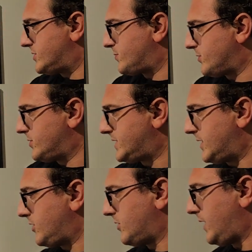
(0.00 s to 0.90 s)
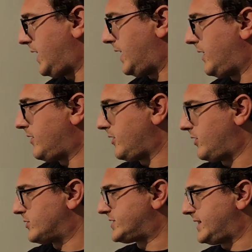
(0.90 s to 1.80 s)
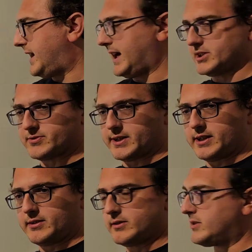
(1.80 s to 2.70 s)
Bruise on your head. You don't see an S, right?